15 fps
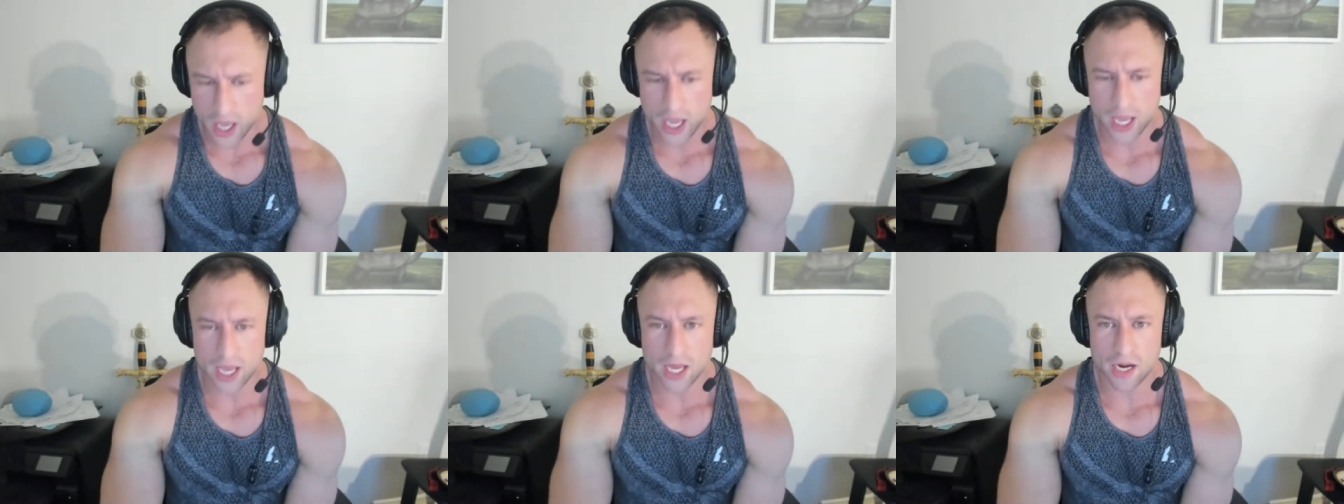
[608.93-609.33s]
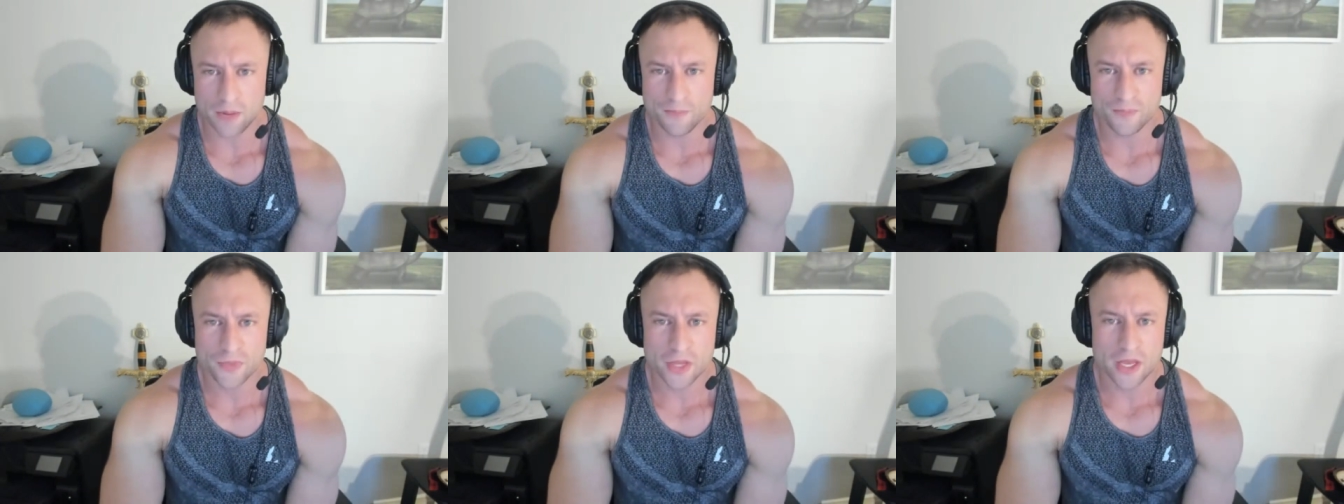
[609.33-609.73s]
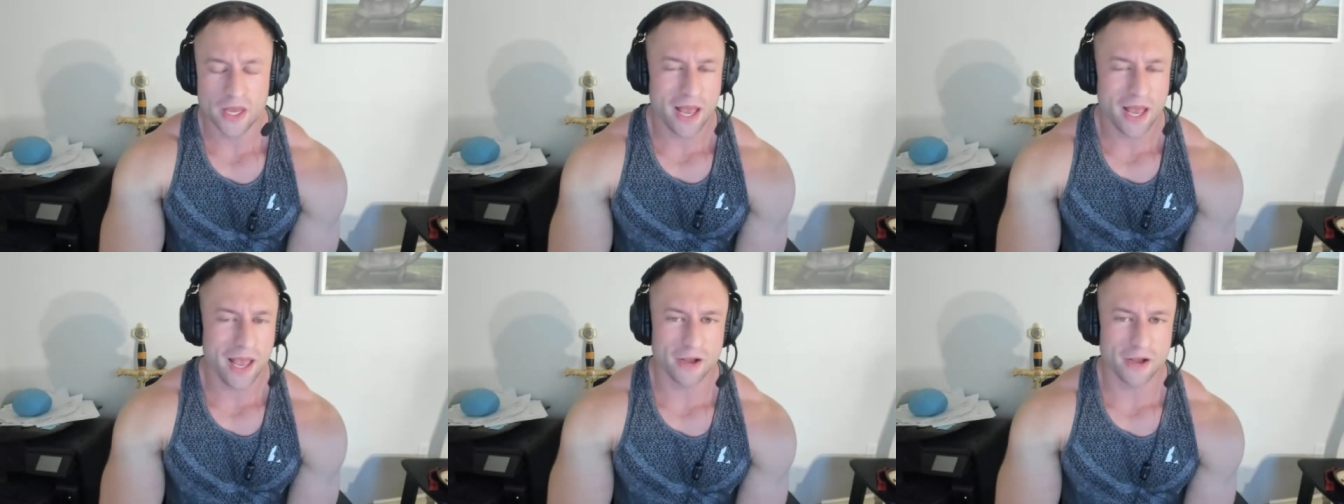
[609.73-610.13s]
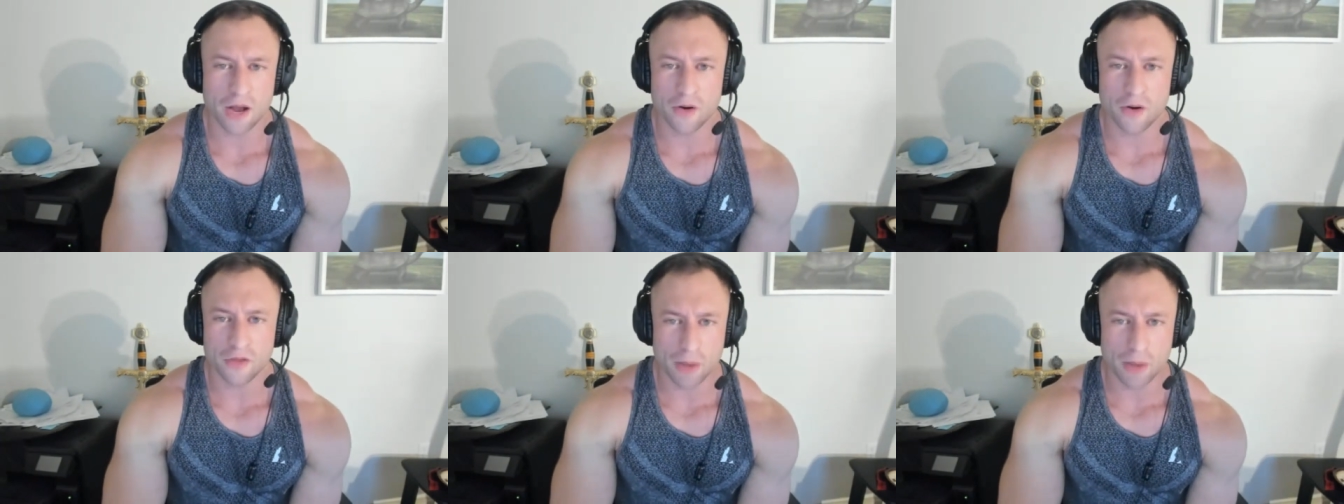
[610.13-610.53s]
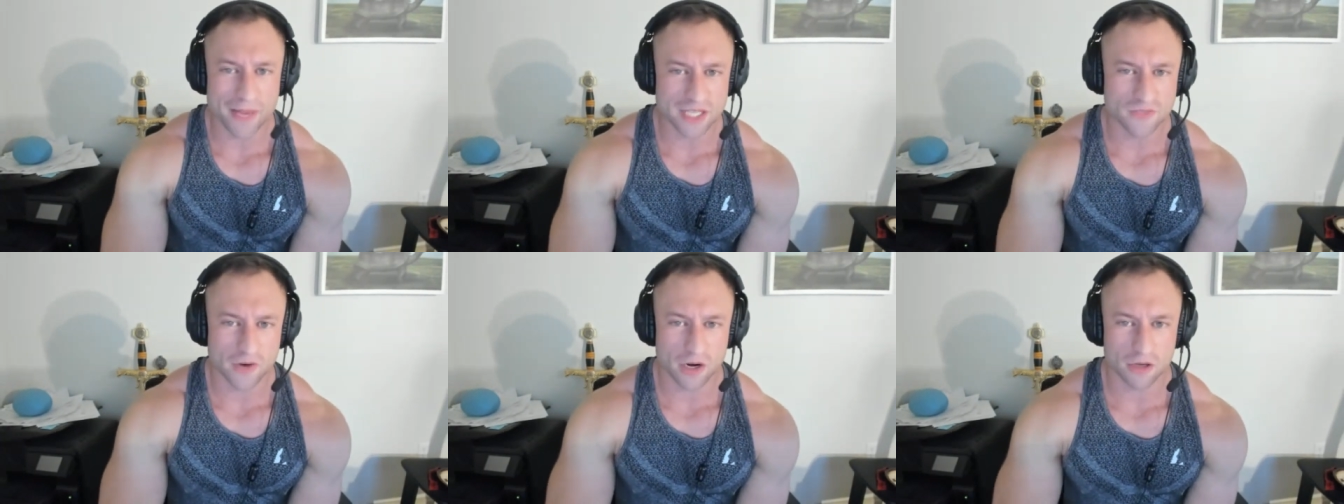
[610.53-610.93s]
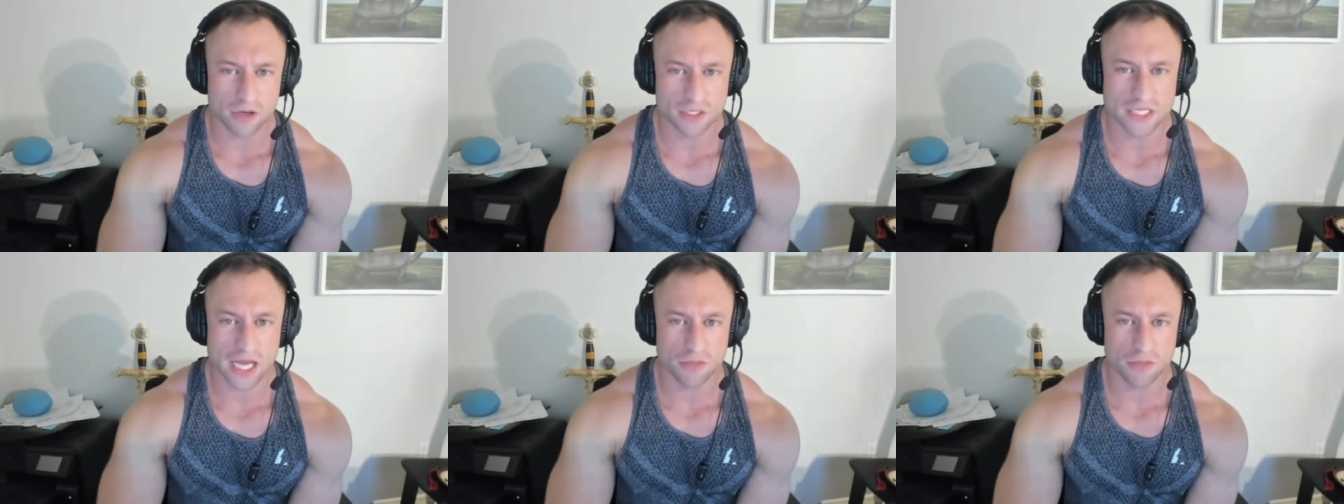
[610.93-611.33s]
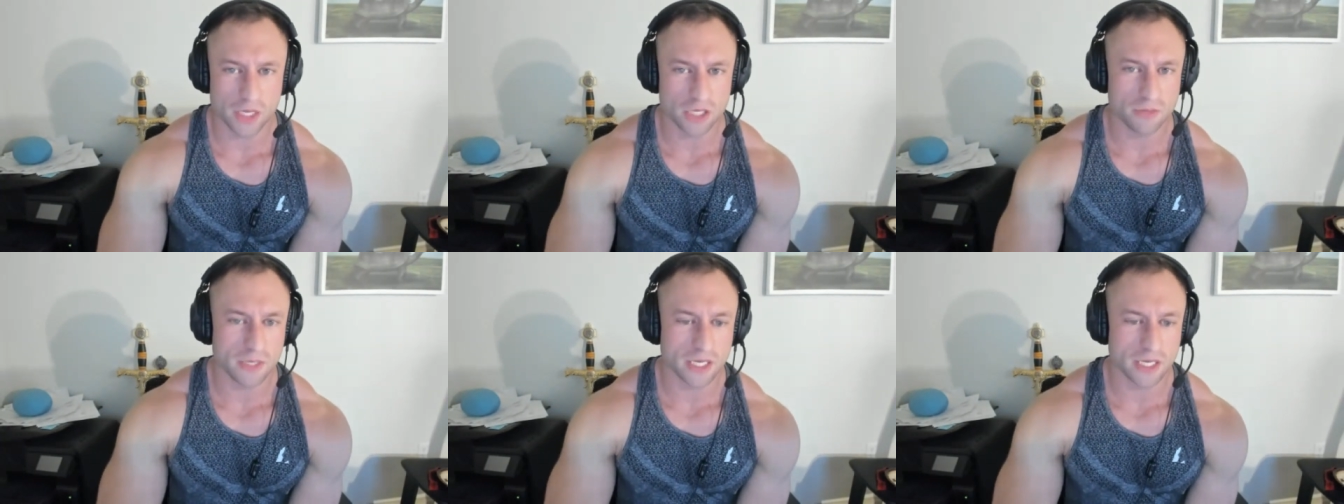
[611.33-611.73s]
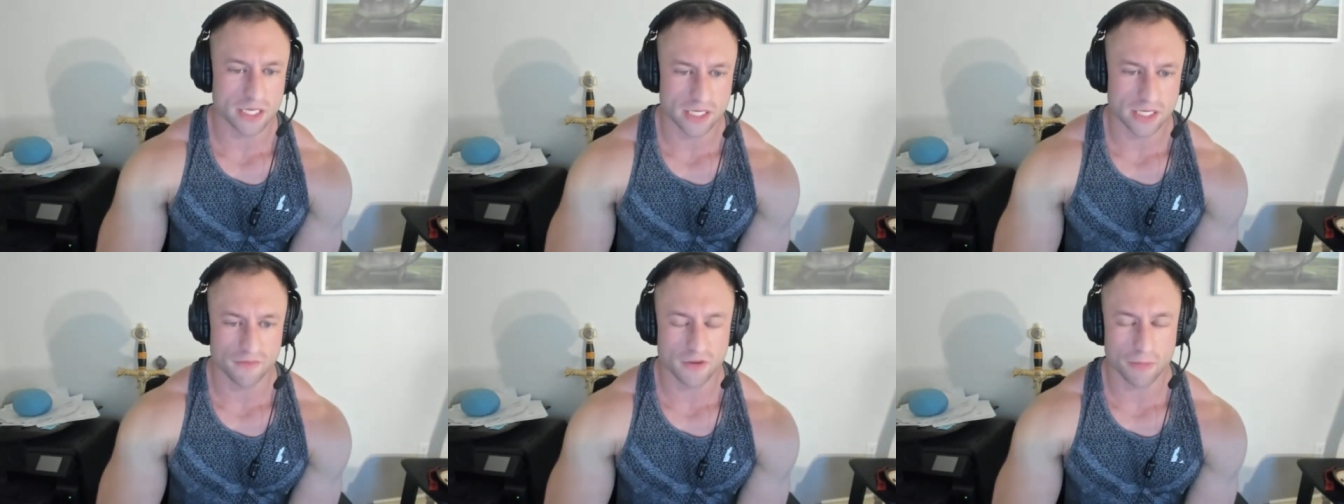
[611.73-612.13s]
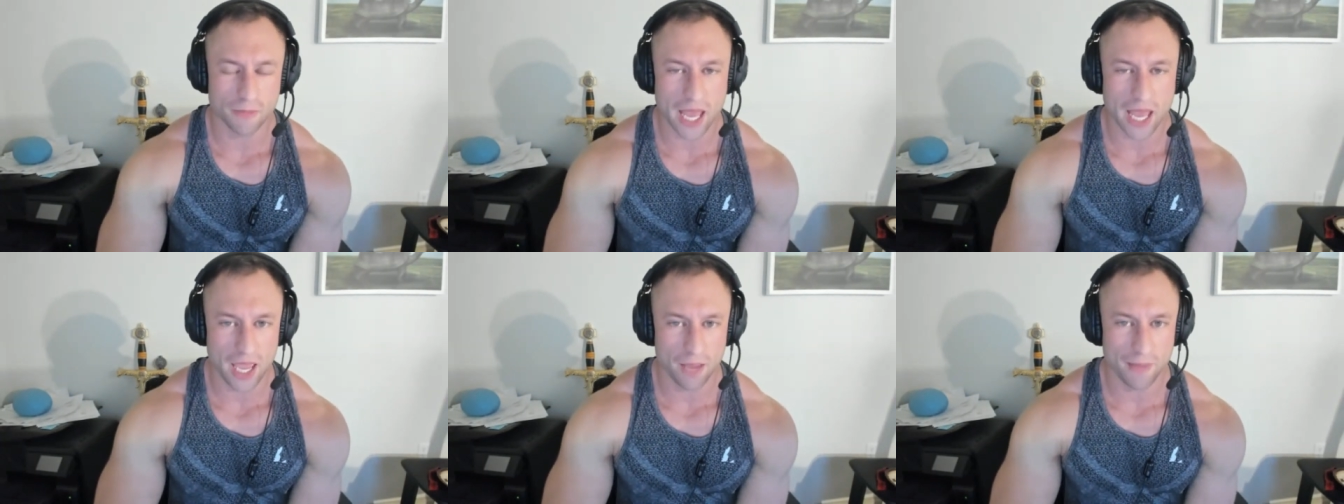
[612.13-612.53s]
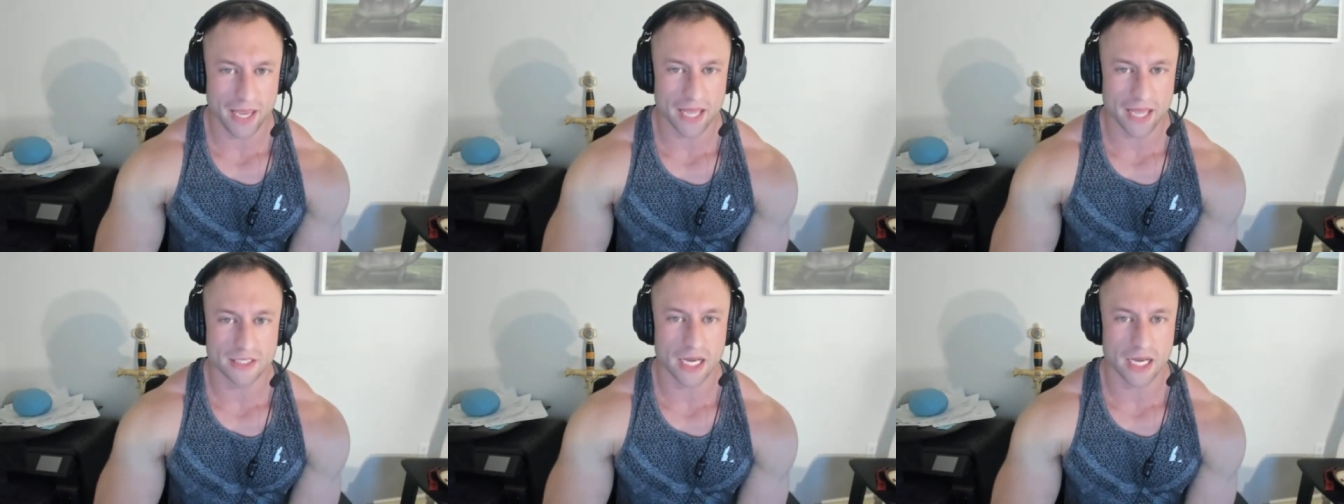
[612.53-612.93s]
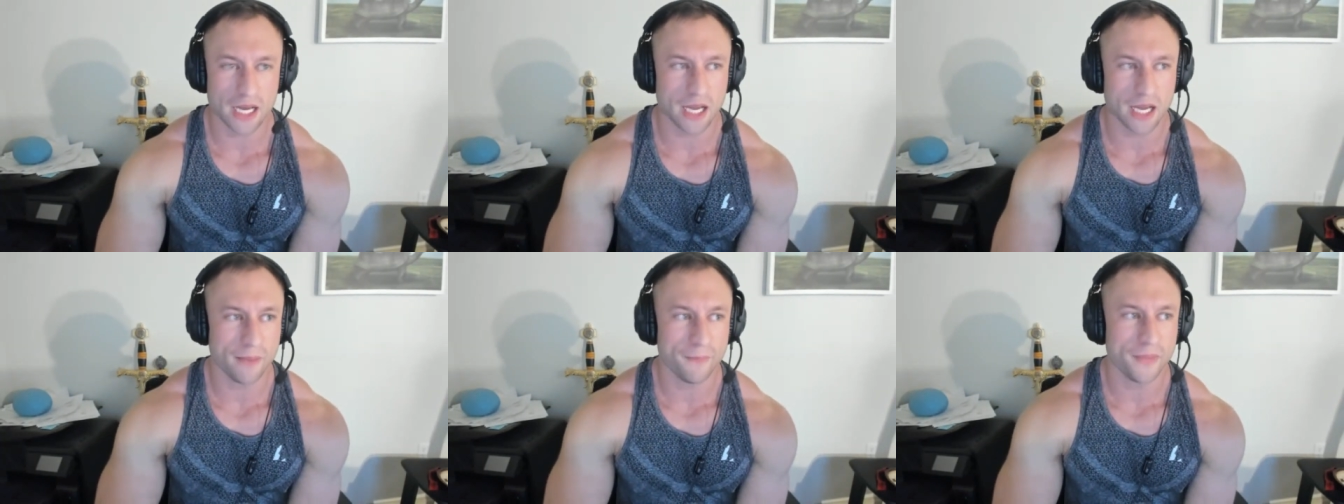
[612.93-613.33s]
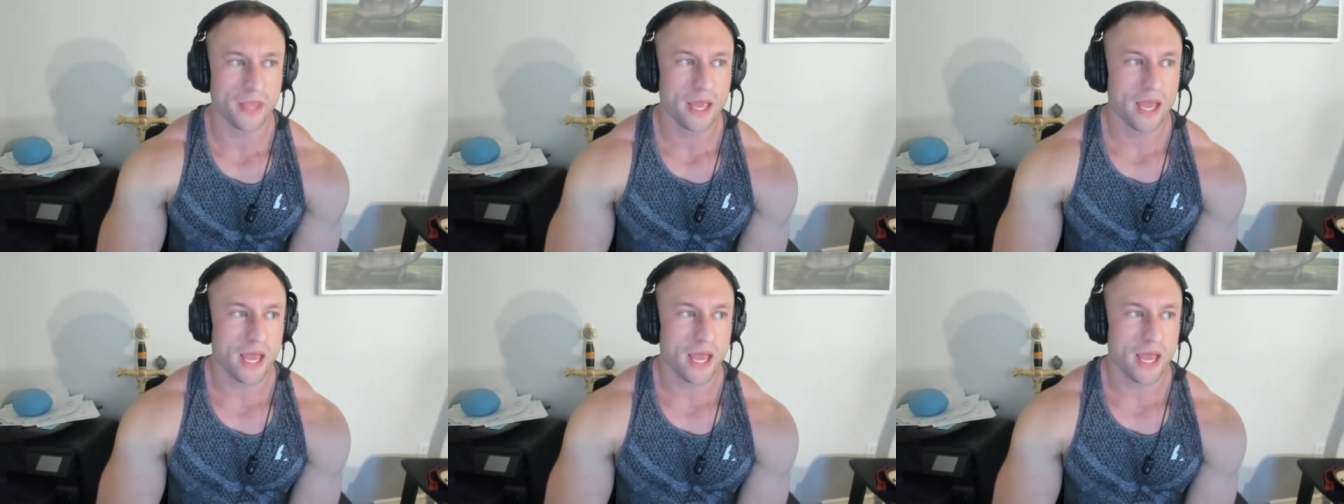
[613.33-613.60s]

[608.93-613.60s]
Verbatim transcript: and hung out with my best friend on South Beach because he lived in Miami at the time